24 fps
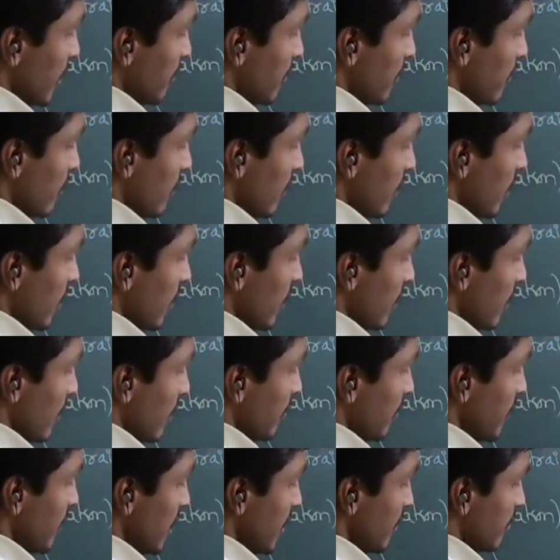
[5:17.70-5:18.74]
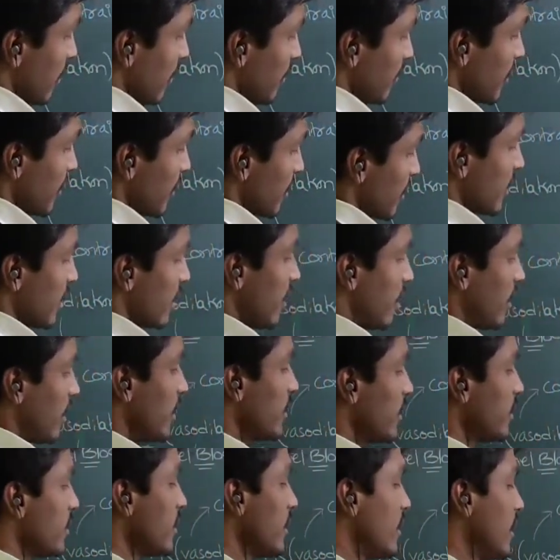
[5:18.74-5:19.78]
body, 75 is to the body
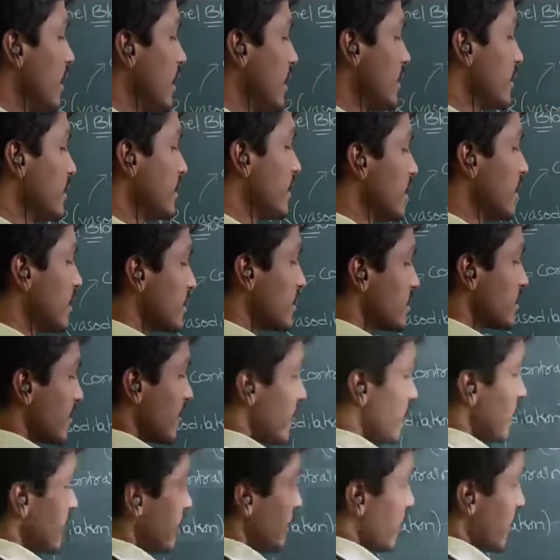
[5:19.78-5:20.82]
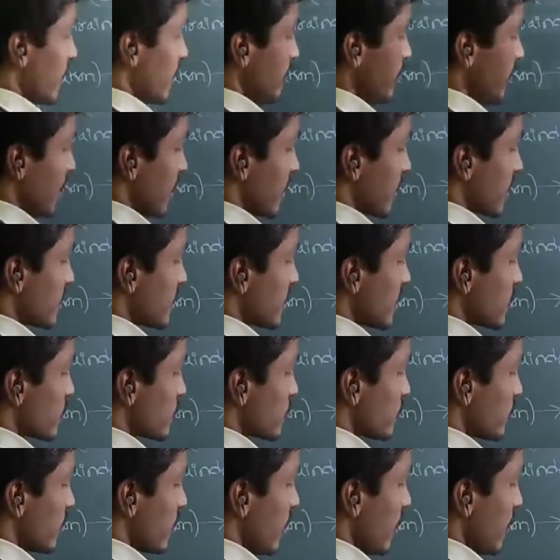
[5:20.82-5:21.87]
part. So heart pumping the
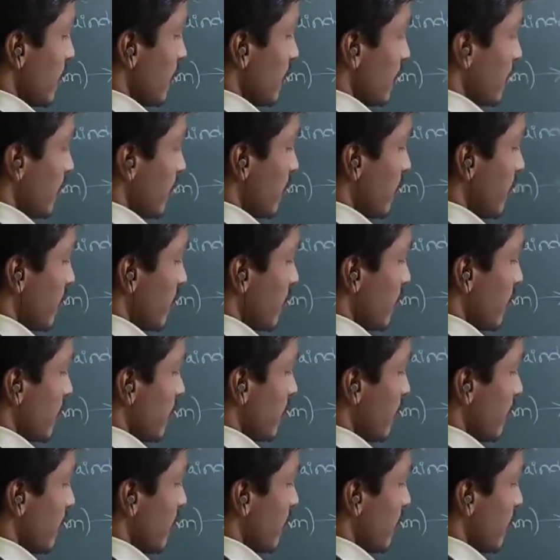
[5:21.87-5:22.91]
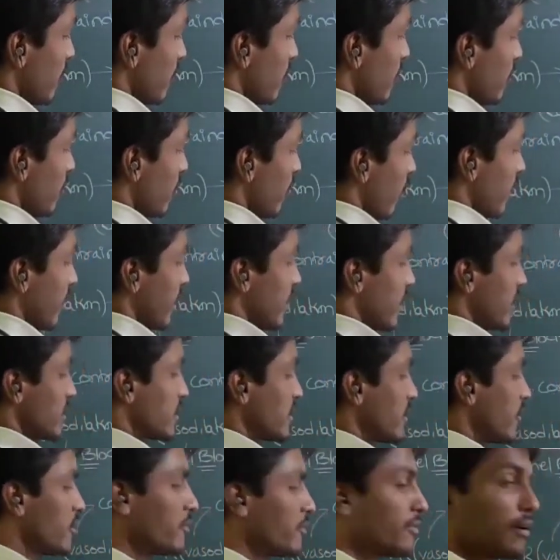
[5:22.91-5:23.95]
75 ml due to the
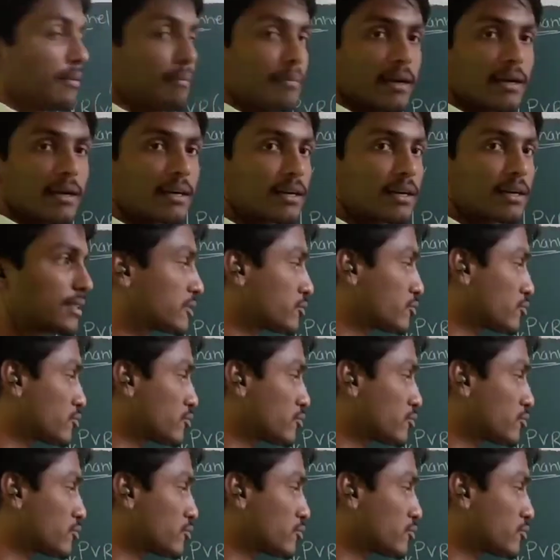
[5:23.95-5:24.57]
vasodilation,